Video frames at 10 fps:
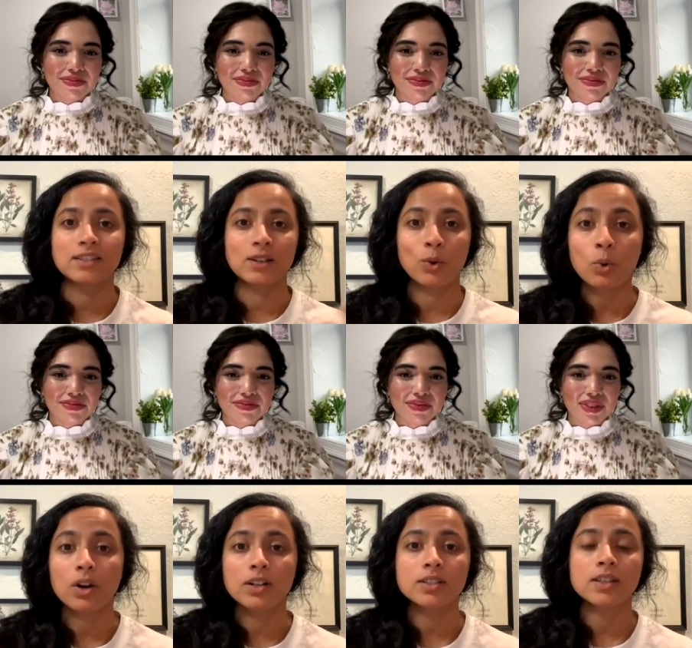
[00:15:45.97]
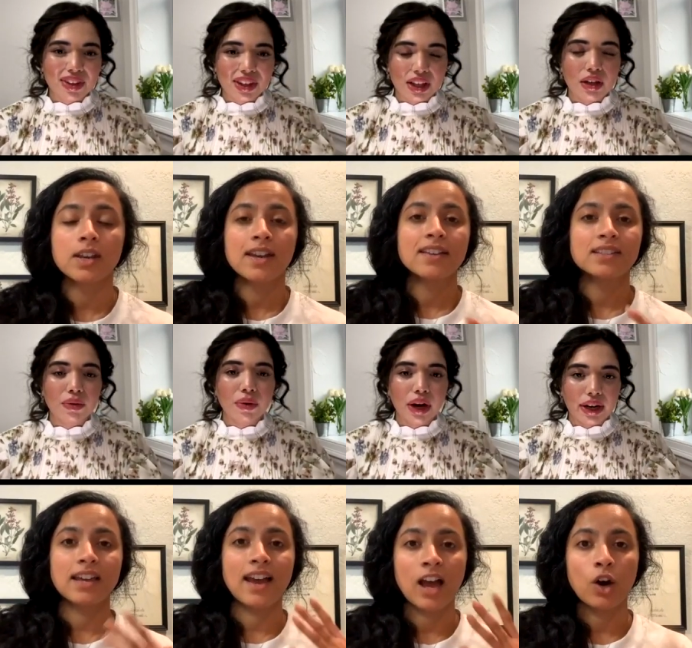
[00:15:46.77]
Speaker 1: course to
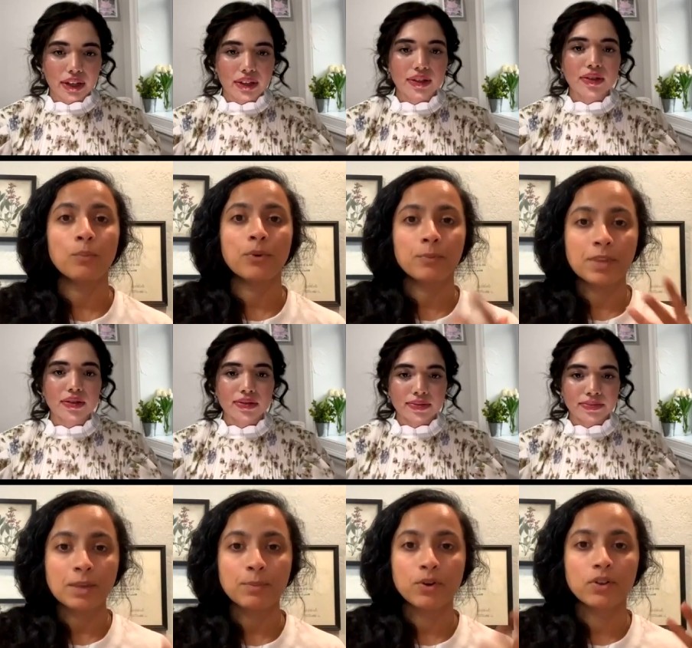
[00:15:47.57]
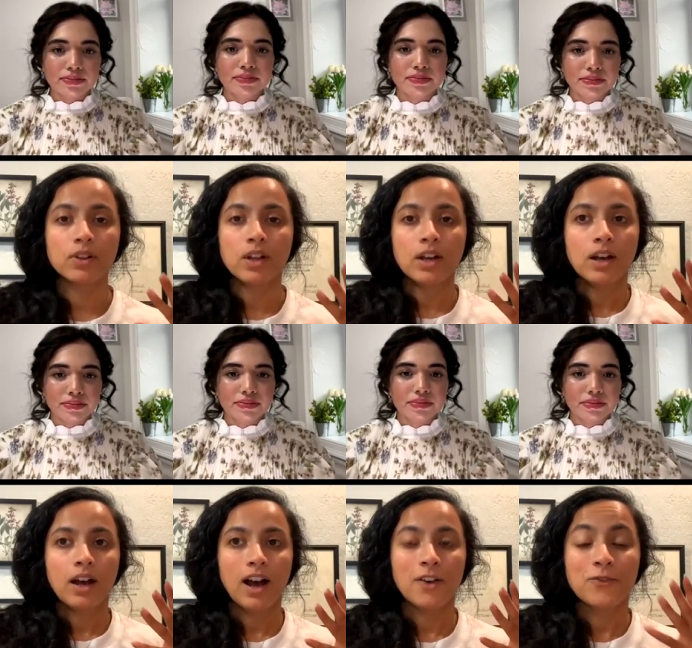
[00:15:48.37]
mm-hmm. help people
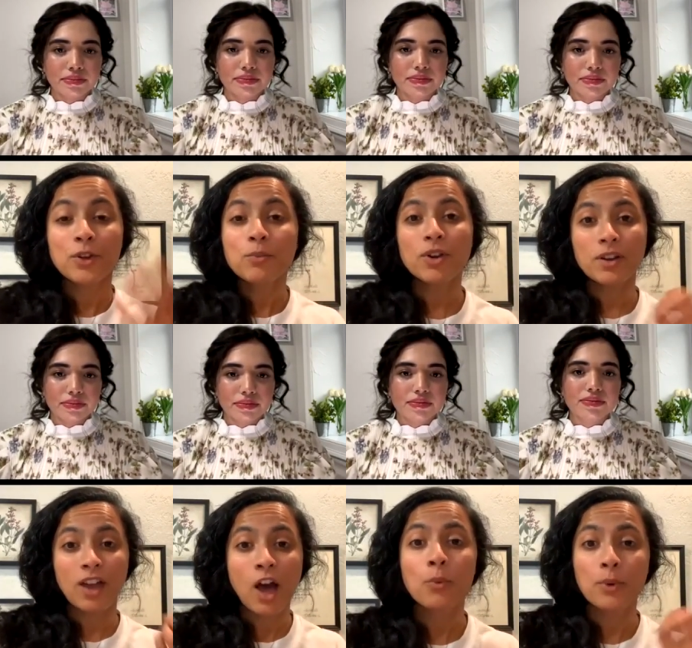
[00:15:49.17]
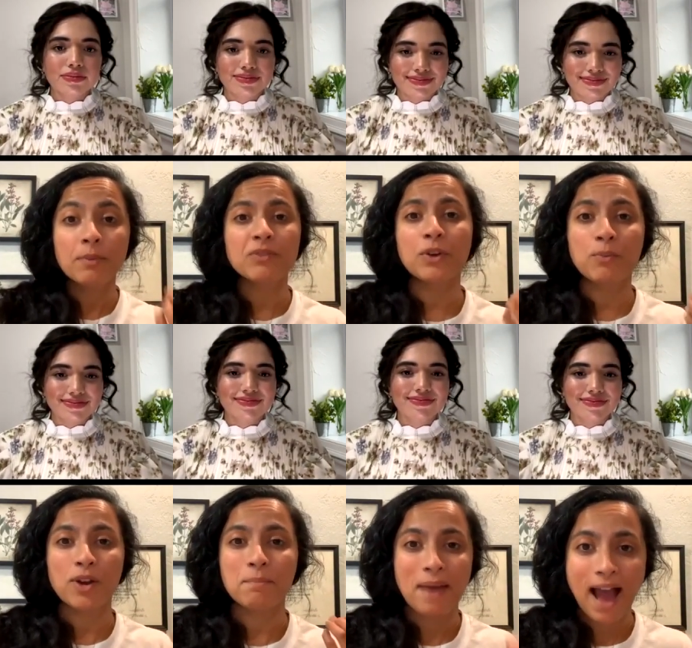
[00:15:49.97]
um, feel more, help women feel more
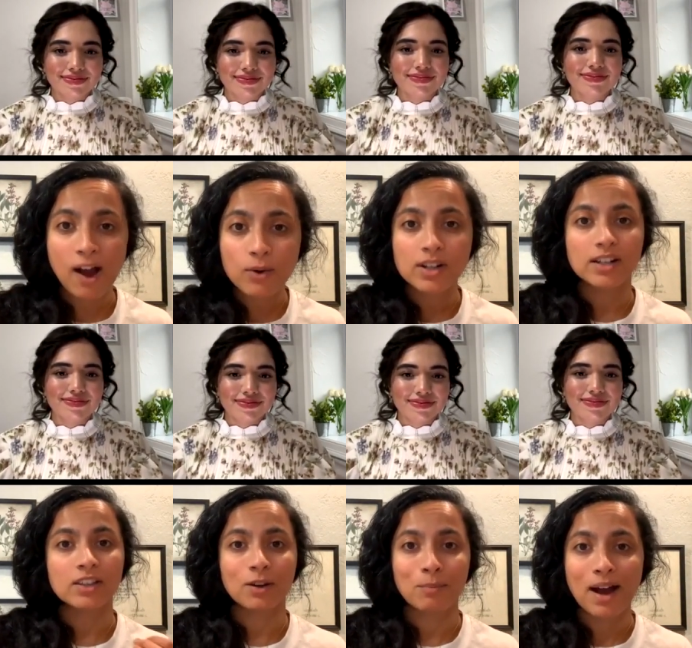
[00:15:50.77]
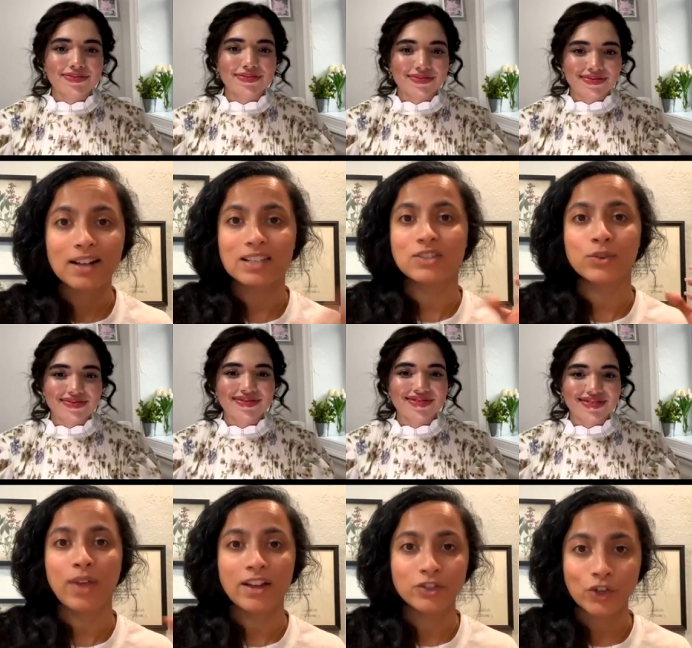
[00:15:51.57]
empowered in their bodies through
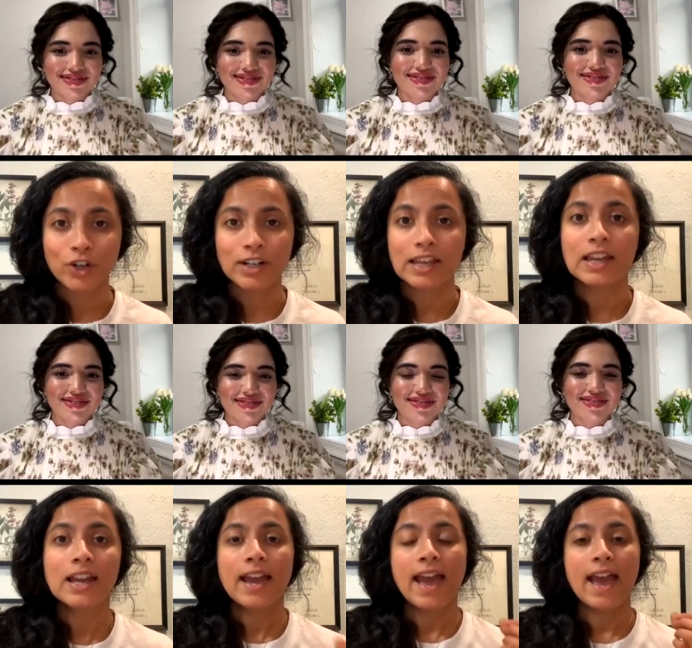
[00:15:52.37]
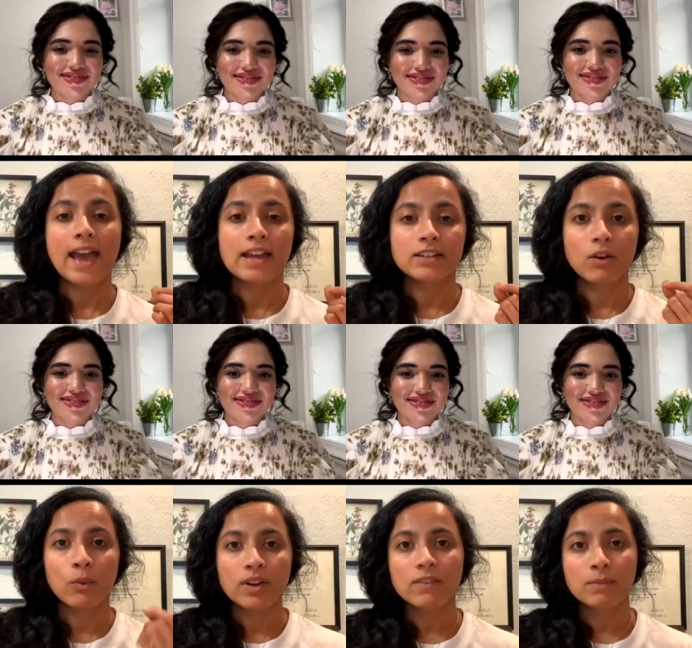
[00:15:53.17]
that journey. And
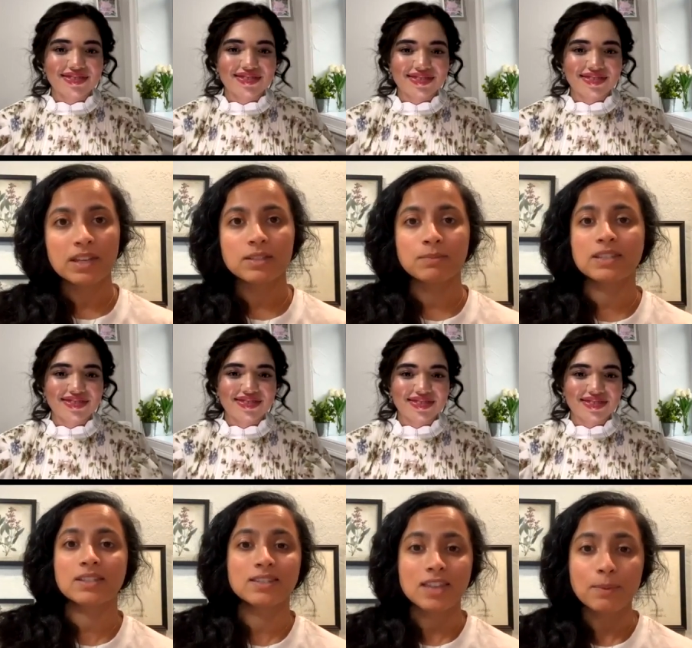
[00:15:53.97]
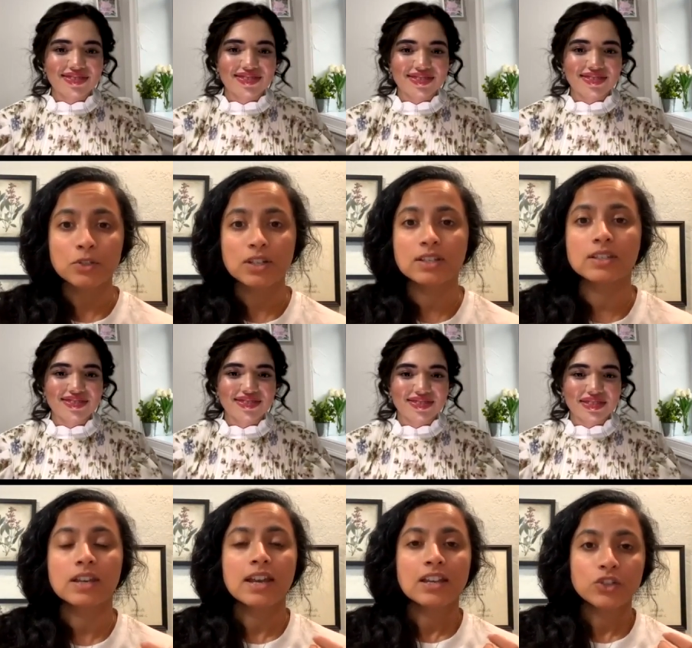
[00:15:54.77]
one of the biggest misconceptions
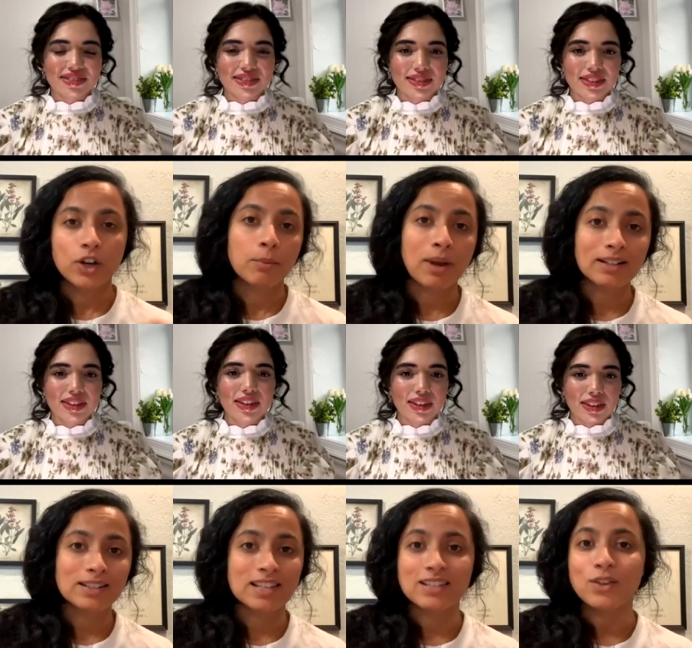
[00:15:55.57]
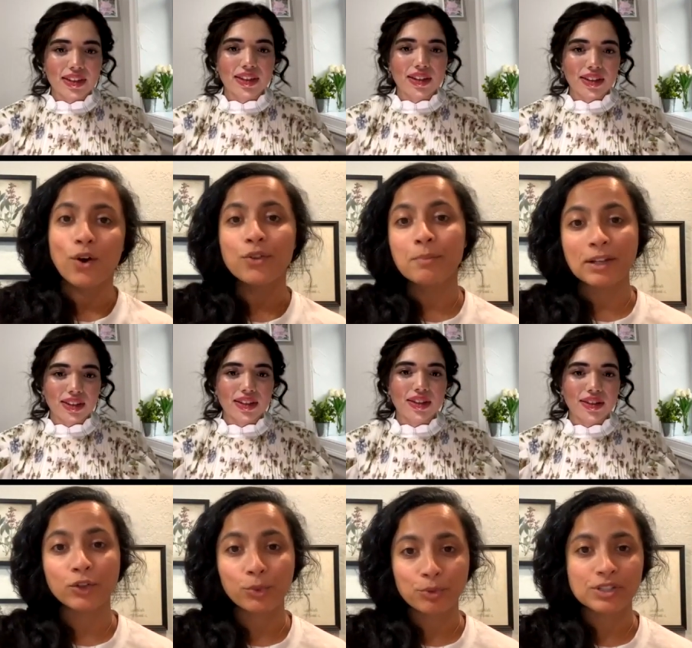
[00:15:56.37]
during pregnancy is all the
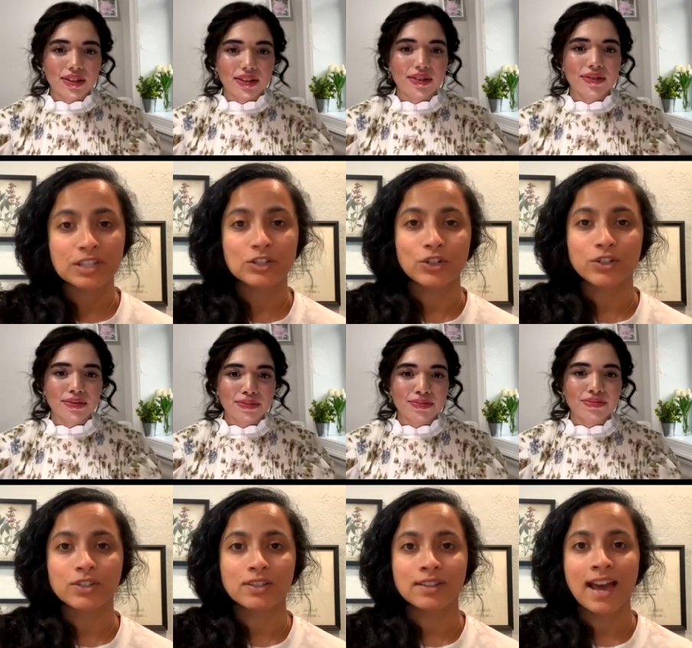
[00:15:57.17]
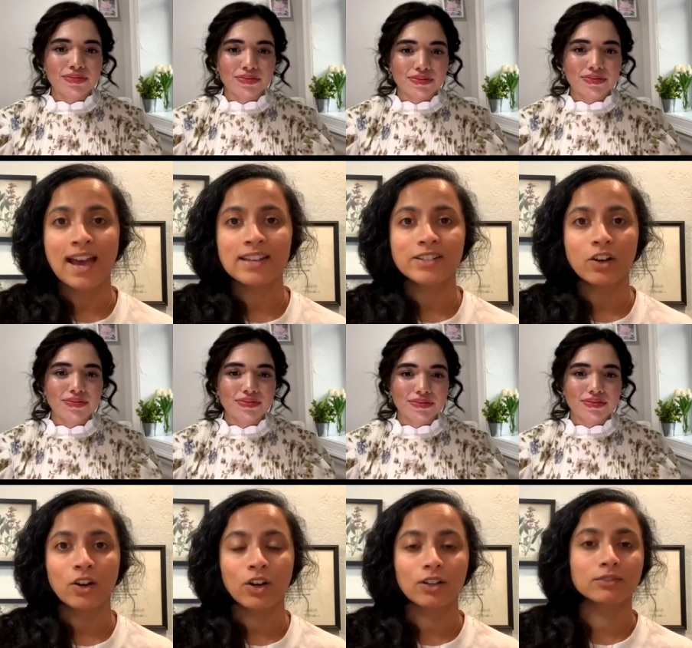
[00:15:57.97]
medical procedures that
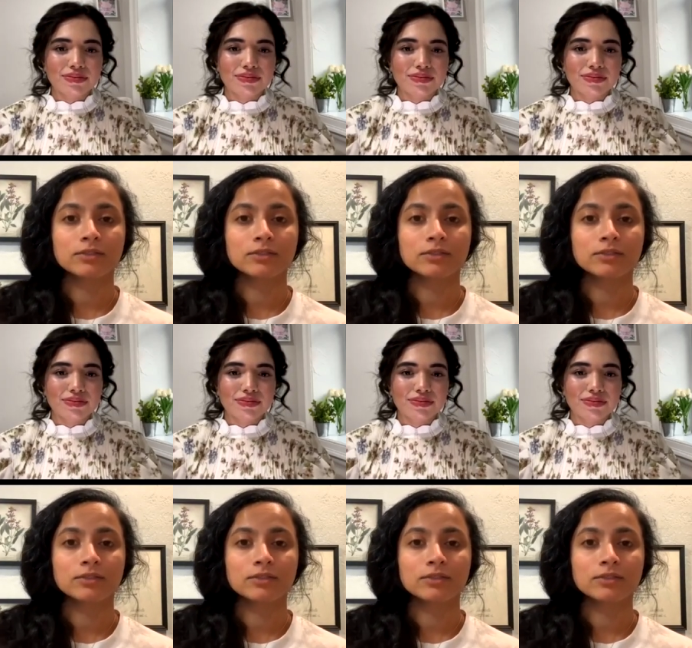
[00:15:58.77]
are